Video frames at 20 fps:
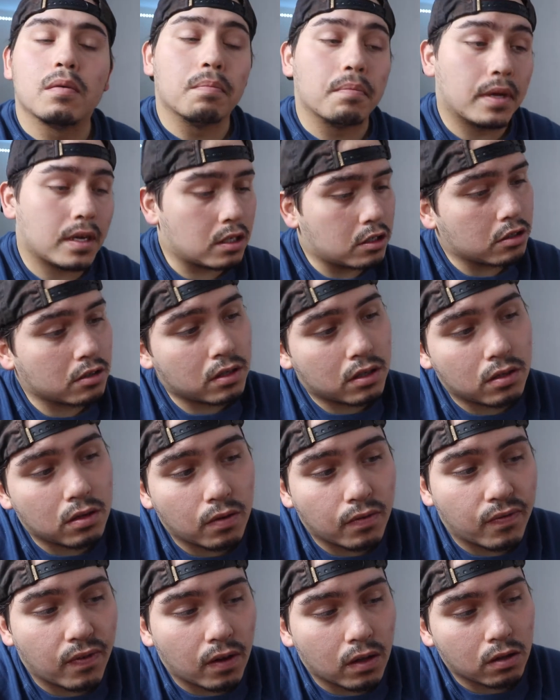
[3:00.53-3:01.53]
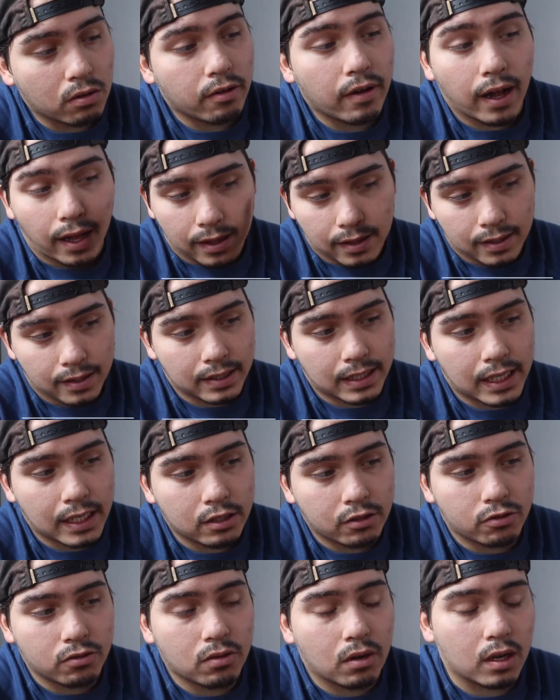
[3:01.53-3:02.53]
Make sure to go follow
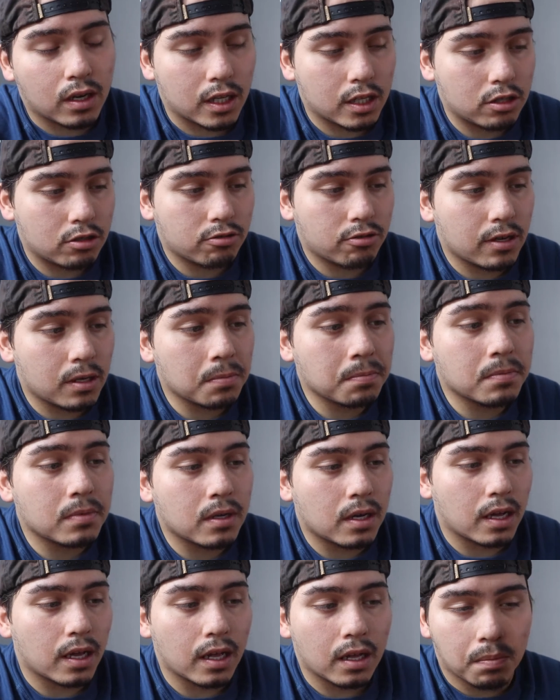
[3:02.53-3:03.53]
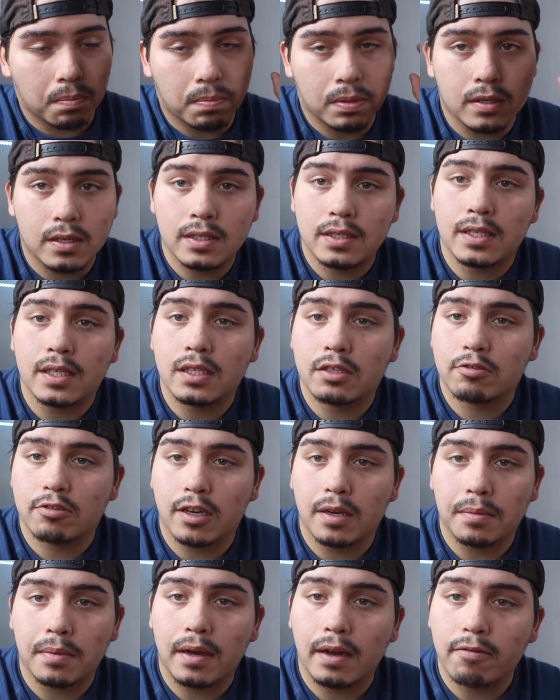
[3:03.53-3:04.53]
Alexandru on Instagram. I'll put his
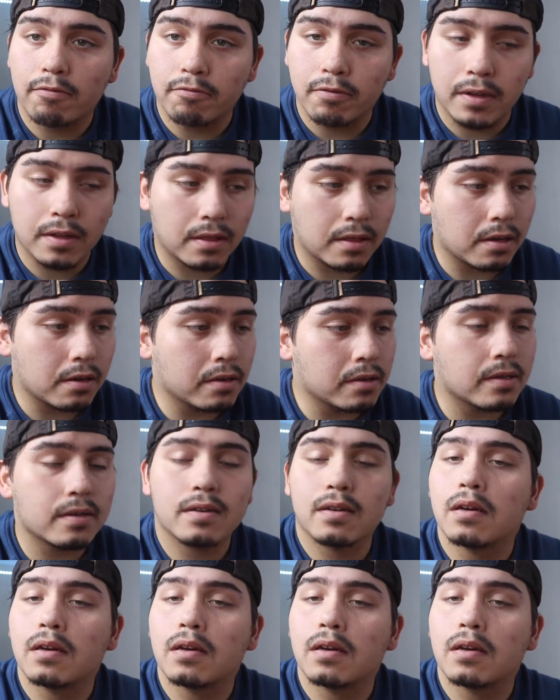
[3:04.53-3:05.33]
Instagram right there.